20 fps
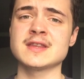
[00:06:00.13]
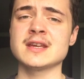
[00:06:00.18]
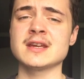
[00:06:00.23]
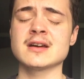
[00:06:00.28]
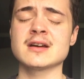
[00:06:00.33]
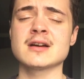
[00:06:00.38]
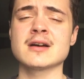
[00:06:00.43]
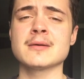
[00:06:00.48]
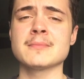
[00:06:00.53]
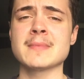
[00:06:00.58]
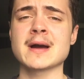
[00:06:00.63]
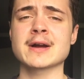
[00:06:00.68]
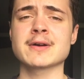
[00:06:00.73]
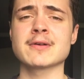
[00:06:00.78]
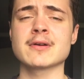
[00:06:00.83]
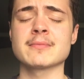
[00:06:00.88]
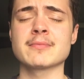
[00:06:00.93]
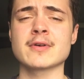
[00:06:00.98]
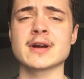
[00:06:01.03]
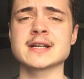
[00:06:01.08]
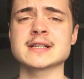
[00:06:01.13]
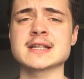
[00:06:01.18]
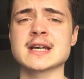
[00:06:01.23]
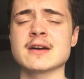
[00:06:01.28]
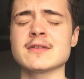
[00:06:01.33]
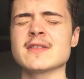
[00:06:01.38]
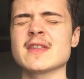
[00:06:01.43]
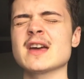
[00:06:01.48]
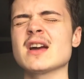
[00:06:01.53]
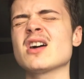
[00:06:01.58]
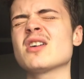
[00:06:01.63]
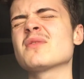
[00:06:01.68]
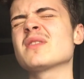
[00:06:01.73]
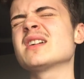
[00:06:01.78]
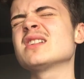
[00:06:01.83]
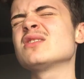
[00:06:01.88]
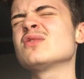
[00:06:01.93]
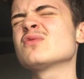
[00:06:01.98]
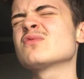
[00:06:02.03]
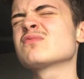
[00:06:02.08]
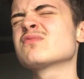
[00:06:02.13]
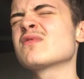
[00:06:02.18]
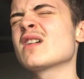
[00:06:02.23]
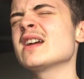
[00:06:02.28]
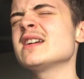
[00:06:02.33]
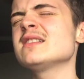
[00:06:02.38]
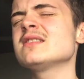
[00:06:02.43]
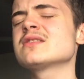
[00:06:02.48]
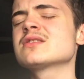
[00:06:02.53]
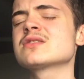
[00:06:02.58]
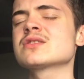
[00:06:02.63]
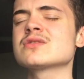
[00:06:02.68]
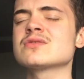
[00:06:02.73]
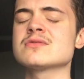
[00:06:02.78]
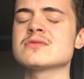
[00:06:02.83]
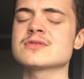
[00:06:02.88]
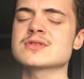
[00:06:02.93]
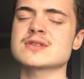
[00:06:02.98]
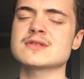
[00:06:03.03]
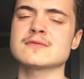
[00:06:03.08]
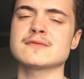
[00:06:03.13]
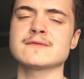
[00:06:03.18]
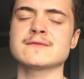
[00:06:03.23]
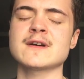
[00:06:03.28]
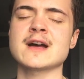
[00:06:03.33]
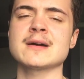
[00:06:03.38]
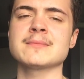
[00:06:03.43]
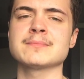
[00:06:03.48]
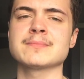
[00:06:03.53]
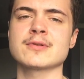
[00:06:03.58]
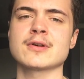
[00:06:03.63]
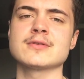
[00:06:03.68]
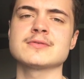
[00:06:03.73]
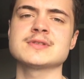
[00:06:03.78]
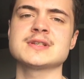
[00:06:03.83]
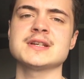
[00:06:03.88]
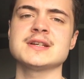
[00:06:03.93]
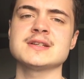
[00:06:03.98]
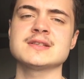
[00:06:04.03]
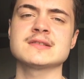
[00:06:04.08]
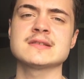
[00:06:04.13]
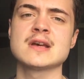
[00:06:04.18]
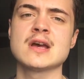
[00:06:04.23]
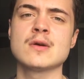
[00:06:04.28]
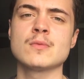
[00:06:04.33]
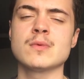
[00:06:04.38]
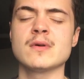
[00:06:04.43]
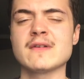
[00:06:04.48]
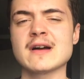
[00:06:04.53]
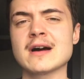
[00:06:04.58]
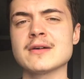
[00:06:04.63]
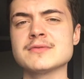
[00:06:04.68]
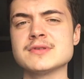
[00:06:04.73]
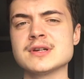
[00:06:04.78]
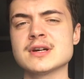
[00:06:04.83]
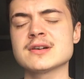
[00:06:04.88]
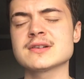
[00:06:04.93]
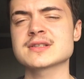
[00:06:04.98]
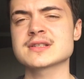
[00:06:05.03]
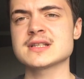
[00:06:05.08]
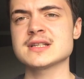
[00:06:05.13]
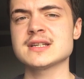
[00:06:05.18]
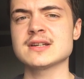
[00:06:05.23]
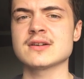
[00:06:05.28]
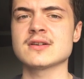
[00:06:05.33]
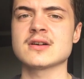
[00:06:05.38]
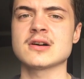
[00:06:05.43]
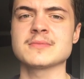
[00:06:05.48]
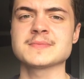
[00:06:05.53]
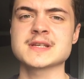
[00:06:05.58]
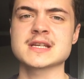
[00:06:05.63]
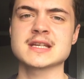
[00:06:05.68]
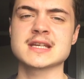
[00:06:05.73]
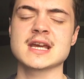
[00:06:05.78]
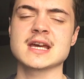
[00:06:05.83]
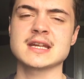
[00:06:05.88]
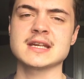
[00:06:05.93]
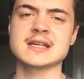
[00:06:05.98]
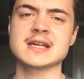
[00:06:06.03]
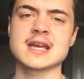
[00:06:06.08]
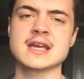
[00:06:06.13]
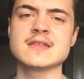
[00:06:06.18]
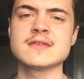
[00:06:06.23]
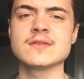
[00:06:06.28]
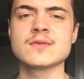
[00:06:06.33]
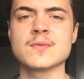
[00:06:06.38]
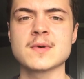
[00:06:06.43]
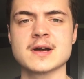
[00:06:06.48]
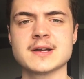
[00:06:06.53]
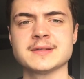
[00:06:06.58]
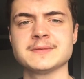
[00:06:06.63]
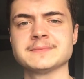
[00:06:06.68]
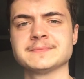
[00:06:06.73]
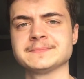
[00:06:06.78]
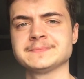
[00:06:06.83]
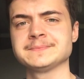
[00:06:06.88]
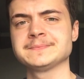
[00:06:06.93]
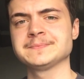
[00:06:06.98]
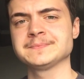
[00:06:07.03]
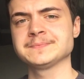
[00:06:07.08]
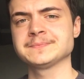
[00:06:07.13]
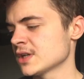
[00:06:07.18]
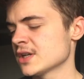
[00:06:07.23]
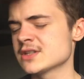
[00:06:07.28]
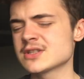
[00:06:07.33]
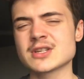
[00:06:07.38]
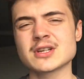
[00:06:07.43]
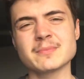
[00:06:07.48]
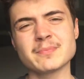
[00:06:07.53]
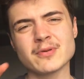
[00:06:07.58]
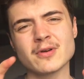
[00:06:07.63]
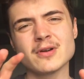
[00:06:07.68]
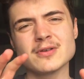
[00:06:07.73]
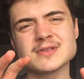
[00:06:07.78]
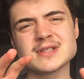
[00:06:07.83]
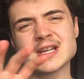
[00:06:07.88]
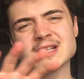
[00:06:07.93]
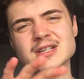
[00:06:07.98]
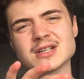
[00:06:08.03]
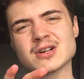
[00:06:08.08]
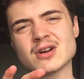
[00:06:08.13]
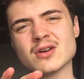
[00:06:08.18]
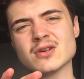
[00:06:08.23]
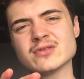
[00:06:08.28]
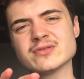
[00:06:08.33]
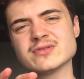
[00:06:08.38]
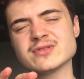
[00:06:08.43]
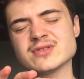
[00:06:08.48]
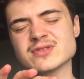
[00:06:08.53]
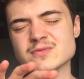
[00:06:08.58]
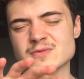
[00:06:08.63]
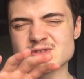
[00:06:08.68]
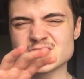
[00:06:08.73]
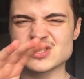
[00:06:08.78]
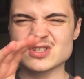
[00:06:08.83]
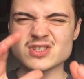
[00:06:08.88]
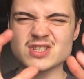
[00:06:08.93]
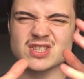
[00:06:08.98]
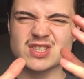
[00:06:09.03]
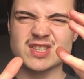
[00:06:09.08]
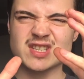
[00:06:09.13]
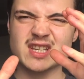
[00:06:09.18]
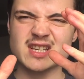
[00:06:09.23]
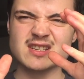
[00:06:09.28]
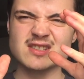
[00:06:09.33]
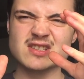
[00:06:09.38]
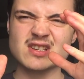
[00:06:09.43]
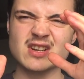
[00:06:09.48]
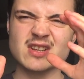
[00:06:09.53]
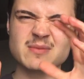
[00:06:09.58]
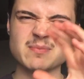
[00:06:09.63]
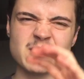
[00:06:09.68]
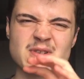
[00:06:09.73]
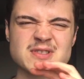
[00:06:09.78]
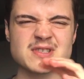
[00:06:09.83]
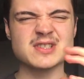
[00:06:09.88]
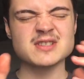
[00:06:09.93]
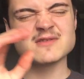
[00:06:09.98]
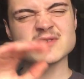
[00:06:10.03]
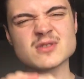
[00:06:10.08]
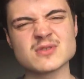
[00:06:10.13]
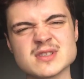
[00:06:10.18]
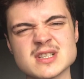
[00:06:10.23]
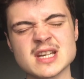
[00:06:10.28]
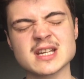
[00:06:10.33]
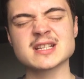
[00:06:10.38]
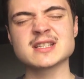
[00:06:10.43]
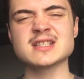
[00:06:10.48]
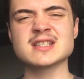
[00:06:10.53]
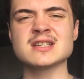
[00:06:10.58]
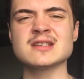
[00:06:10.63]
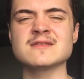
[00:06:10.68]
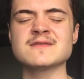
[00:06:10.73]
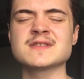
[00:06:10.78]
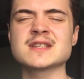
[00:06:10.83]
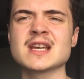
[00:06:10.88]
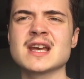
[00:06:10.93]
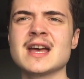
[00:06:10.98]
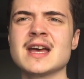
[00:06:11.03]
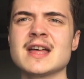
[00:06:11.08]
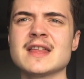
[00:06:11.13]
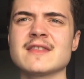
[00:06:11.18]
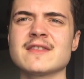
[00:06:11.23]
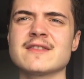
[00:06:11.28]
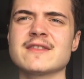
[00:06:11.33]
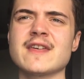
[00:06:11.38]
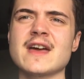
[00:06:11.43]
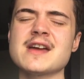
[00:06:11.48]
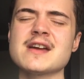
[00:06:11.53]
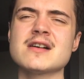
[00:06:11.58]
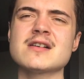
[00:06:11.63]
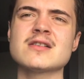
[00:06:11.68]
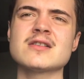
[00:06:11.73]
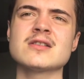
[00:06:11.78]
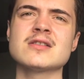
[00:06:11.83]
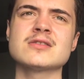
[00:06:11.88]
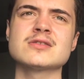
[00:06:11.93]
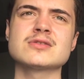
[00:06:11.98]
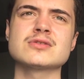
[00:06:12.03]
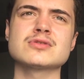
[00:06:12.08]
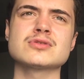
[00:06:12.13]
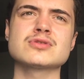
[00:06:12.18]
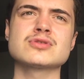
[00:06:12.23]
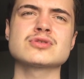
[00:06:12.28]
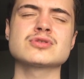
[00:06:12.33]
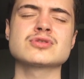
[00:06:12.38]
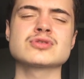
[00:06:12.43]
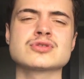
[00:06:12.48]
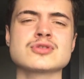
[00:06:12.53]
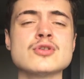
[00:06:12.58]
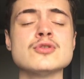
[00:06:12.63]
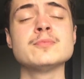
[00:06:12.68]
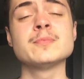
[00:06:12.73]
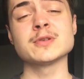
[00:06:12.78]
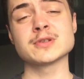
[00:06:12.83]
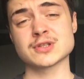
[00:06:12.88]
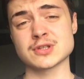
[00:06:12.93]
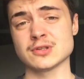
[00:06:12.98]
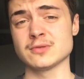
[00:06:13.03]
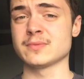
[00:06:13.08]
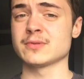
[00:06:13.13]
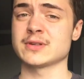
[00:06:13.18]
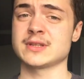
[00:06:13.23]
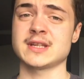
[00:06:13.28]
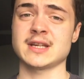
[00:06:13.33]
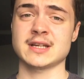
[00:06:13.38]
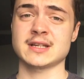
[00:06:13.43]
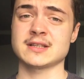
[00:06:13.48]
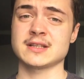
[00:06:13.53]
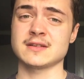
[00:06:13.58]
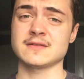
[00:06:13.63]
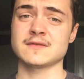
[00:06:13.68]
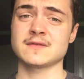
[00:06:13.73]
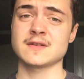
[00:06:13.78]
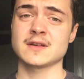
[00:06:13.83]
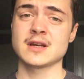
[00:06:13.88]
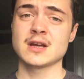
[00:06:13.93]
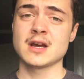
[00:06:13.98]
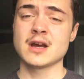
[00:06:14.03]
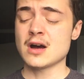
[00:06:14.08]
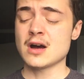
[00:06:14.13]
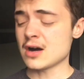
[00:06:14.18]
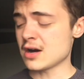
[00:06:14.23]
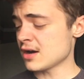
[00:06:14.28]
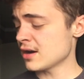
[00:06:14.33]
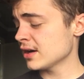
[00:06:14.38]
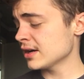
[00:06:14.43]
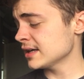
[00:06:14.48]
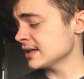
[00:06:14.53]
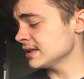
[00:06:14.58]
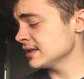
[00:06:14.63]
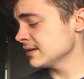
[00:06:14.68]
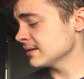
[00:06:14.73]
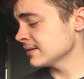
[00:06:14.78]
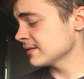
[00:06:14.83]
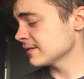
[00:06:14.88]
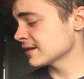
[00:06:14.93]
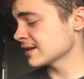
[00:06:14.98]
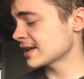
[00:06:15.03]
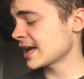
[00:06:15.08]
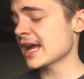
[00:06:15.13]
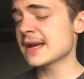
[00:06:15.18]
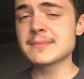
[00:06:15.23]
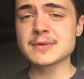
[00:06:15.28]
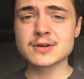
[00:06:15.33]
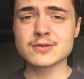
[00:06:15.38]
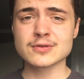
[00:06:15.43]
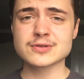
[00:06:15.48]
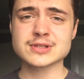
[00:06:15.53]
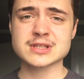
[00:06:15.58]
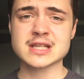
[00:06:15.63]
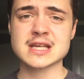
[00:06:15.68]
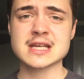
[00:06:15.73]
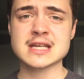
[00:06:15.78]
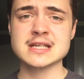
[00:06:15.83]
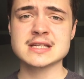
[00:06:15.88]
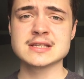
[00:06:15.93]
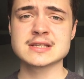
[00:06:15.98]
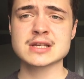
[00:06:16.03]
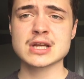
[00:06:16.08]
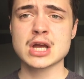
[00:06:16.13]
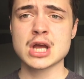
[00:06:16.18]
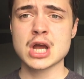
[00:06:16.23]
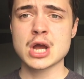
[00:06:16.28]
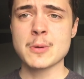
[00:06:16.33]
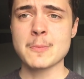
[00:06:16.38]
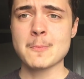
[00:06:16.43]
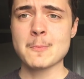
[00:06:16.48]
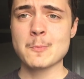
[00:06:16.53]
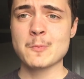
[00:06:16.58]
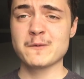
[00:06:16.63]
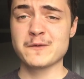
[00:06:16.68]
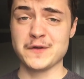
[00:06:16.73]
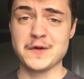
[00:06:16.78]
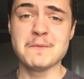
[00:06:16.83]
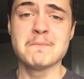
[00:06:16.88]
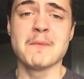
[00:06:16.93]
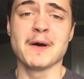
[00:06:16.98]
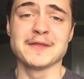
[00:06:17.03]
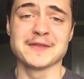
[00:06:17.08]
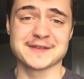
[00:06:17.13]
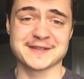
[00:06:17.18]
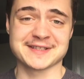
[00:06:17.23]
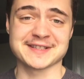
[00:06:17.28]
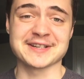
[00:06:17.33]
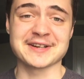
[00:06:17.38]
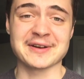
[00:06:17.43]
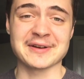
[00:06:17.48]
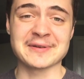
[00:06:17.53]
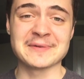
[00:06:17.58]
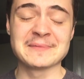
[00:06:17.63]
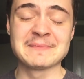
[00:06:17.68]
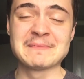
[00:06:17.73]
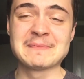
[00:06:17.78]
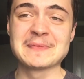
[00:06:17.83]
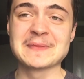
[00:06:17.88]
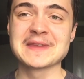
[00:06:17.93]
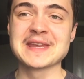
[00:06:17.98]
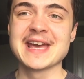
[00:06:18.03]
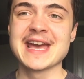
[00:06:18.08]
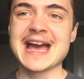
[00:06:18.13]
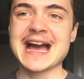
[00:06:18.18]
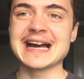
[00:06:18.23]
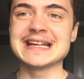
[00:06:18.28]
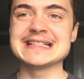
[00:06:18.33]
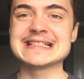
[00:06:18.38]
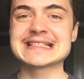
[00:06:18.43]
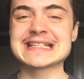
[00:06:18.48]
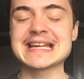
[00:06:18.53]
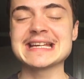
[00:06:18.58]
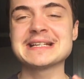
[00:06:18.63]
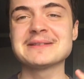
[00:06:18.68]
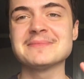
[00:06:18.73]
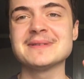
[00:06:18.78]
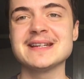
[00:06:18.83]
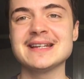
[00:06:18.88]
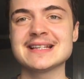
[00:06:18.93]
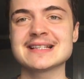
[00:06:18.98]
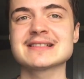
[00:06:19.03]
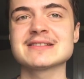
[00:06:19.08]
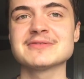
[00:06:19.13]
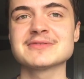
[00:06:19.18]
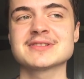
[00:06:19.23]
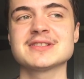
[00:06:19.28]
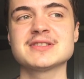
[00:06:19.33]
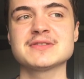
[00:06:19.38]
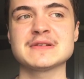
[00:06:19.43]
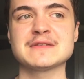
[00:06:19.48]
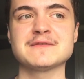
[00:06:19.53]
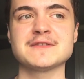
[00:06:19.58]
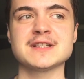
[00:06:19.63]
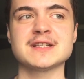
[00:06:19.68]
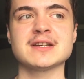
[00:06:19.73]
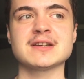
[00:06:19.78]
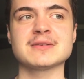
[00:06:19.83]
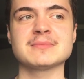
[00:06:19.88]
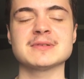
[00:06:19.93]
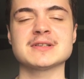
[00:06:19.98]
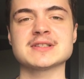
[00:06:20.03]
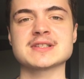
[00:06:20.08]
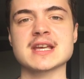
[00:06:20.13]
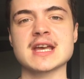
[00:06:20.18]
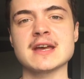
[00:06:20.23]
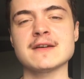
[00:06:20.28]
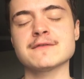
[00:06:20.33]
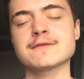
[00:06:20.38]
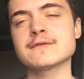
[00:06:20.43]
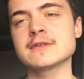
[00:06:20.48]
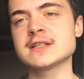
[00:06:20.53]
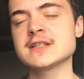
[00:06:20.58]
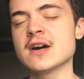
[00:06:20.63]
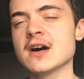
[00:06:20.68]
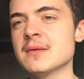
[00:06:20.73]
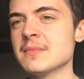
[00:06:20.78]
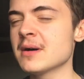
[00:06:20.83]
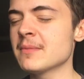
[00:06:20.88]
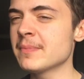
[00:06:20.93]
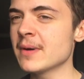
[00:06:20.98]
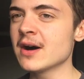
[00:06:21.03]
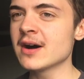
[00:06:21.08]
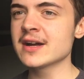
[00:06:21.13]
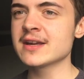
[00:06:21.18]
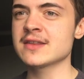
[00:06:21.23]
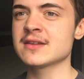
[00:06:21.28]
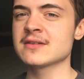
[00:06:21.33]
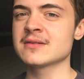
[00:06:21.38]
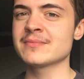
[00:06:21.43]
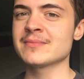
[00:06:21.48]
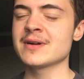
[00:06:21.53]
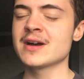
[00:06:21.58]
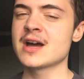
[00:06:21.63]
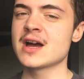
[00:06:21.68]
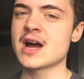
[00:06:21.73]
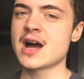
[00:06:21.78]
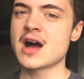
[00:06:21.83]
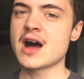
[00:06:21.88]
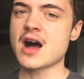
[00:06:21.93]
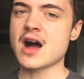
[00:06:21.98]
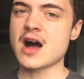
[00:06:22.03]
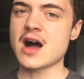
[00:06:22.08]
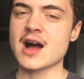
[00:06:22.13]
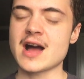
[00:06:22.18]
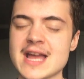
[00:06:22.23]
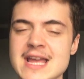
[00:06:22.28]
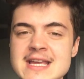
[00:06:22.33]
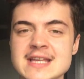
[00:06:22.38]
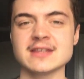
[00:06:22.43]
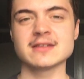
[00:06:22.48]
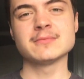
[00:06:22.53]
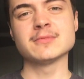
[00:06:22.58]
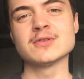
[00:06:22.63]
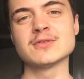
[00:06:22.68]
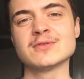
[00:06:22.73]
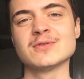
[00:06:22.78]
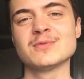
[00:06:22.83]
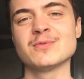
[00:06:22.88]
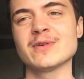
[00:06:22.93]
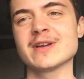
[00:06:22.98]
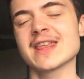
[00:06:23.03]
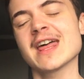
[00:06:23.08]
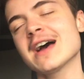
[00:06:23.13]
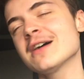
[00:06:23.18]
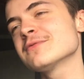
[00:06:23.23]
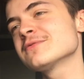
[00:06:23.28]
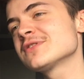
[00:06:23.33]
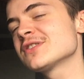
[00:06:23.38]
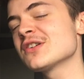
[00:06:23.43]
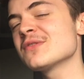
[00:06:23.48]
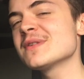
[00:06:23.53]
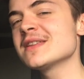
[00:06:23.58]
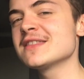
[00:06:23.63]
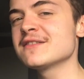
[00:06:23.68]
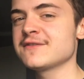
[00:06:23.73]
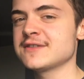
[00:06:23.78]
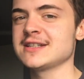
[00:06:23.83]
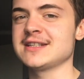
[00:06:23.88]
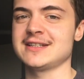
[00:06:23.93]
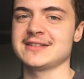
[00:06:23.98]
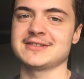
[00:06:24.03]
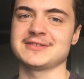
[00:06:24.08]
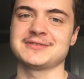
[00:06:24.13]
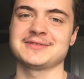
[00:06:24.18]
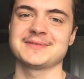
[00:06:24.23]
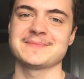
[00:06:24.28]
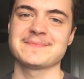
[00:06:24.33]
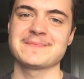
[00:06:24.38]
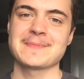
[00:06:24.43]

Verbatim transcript: the macro breakdown, they are a great source of fat and proteins without nasty carbs getting in the way. So the pros and the cons, ones you can see as either positives or negatives, they are super, super addictive. I came across these a few months ago, and it's taken me this long to do a video because every time I buy them, I eat them all without doing the video.